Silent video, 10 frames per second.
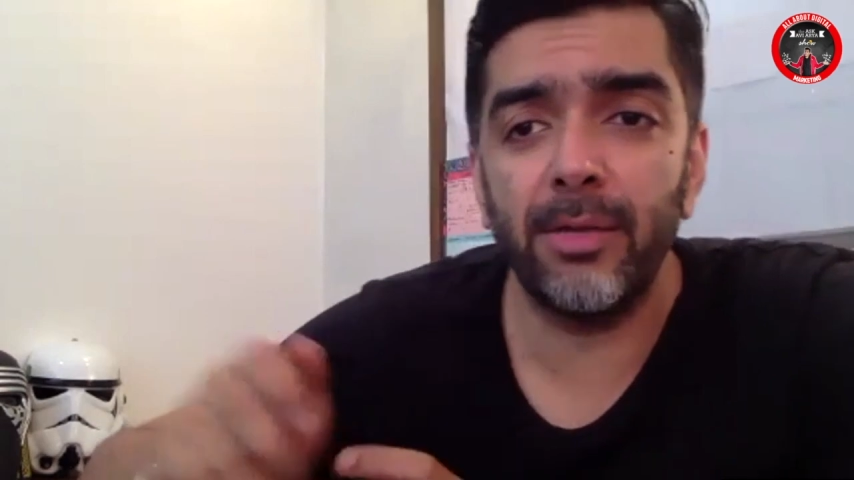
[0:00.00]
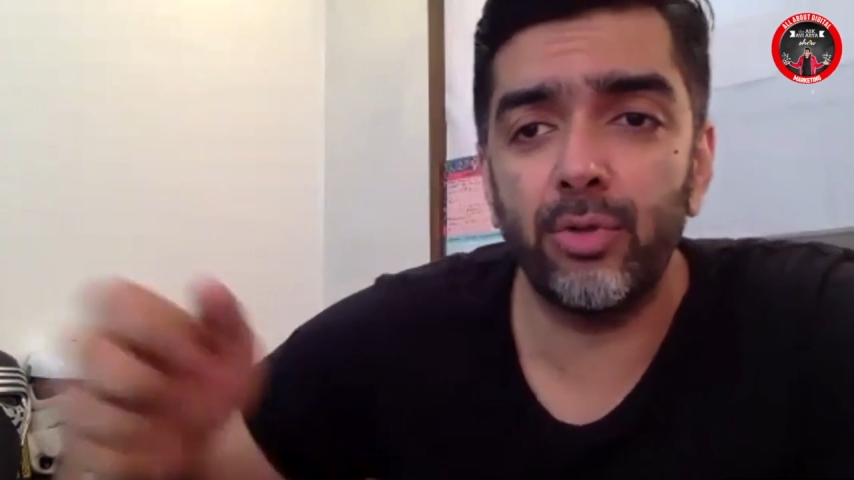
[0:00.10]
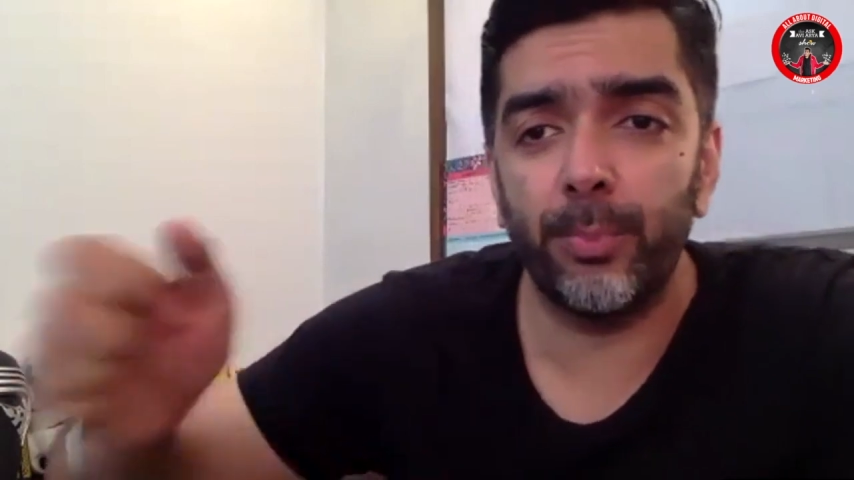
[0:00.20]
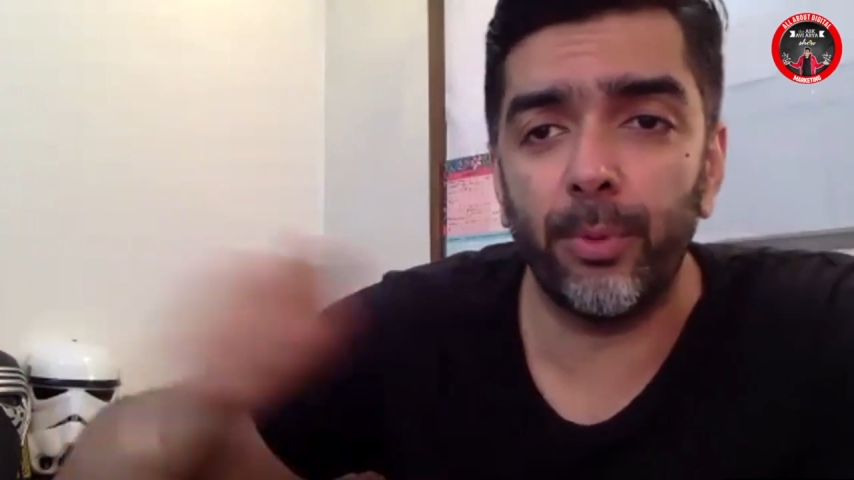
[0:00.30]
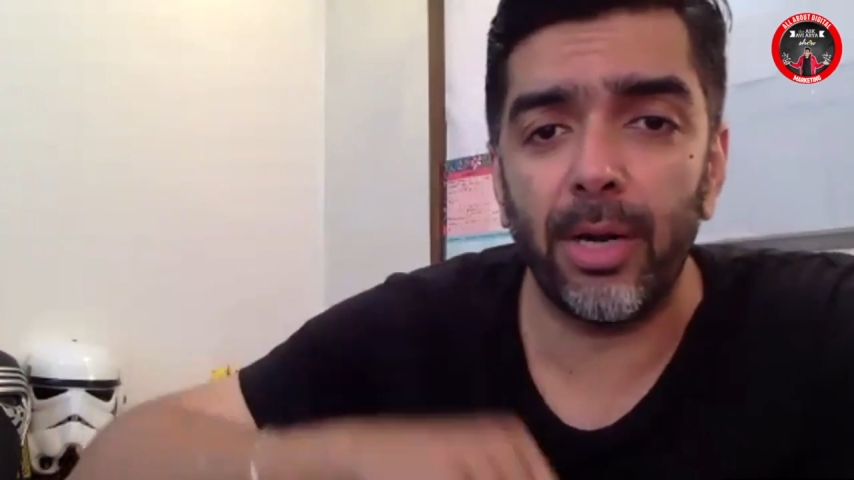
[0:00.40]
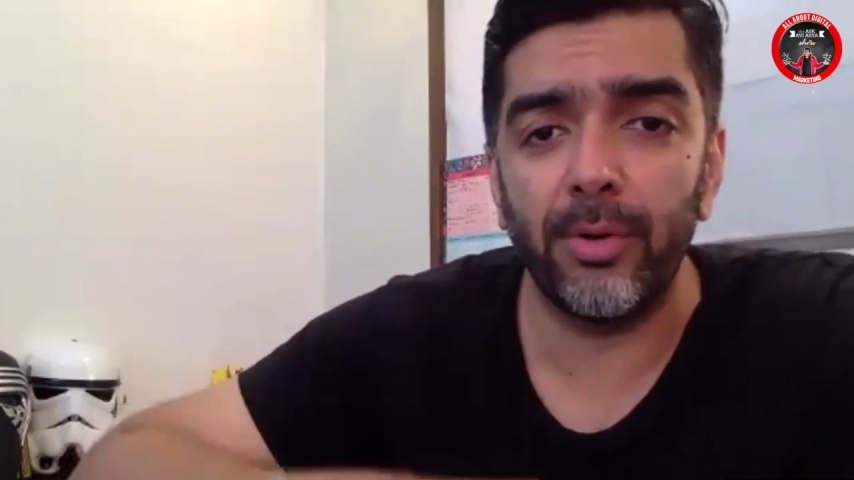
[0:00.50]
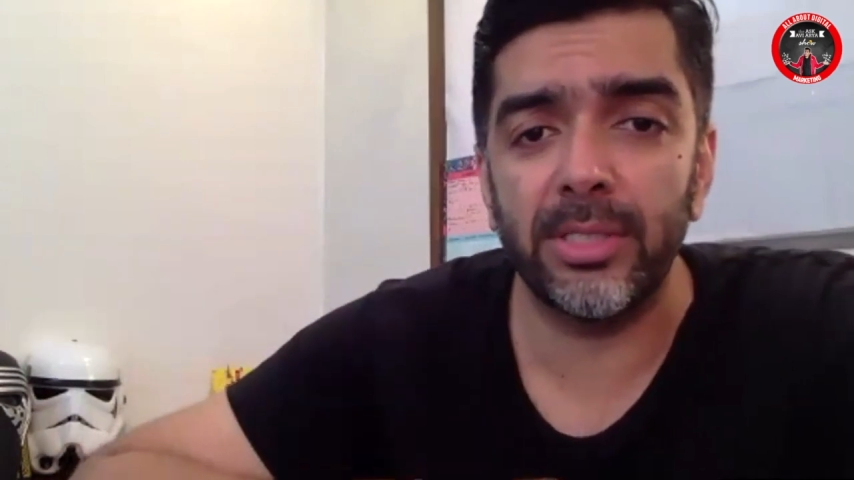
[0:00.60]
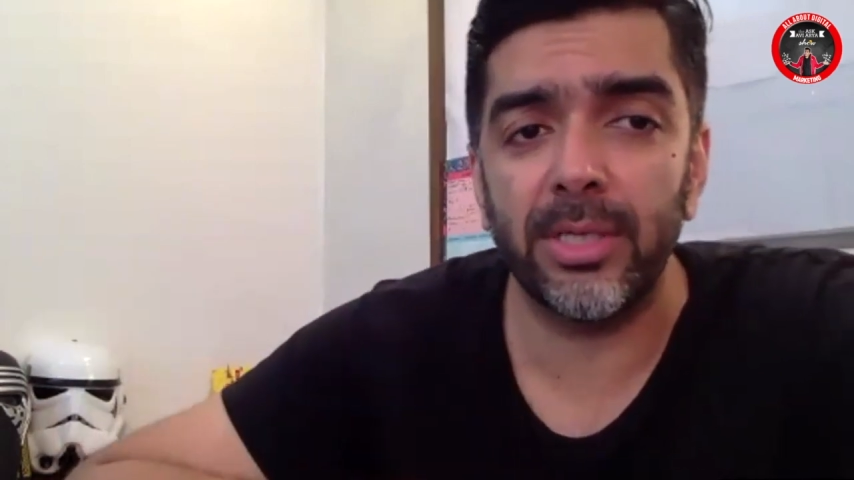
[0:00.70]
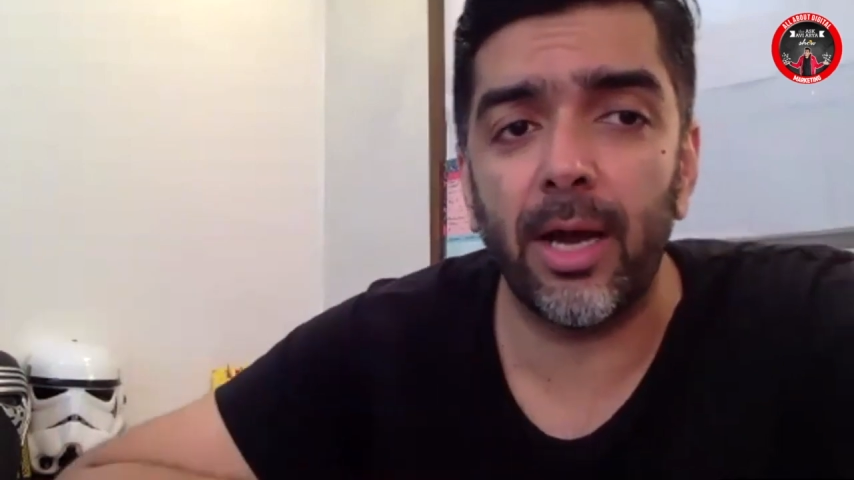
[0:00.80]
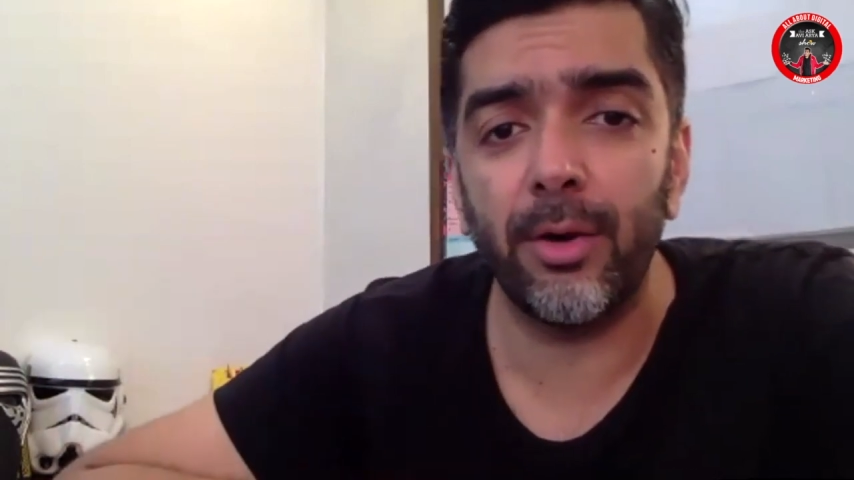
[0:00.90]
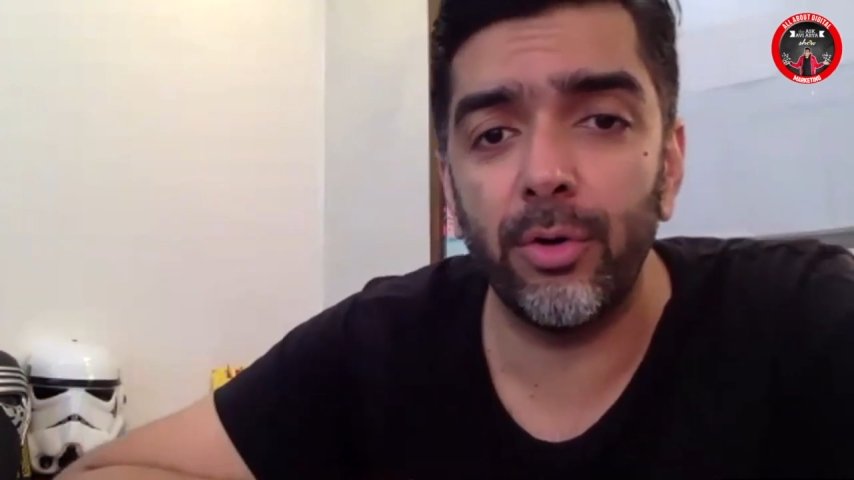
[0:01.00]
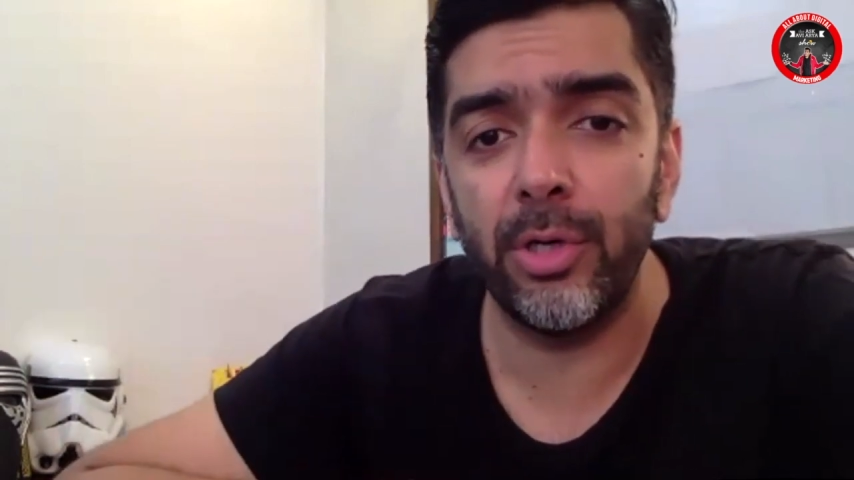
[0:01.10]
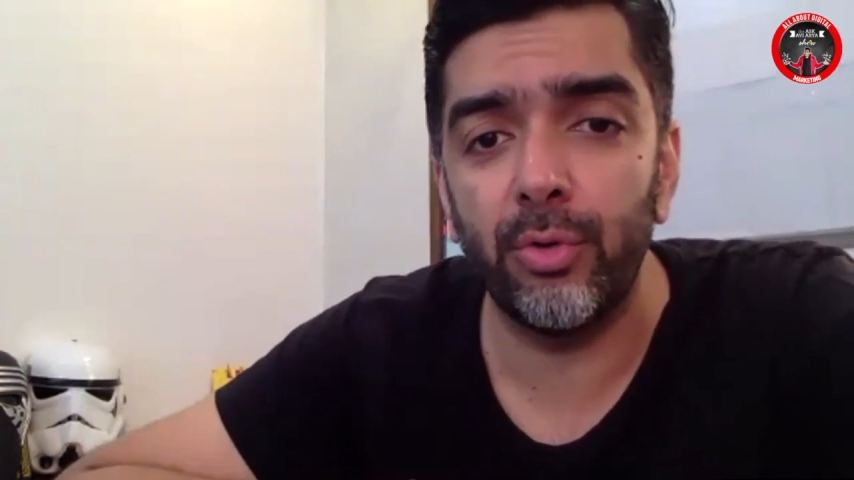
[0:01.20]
I used to pull out his car on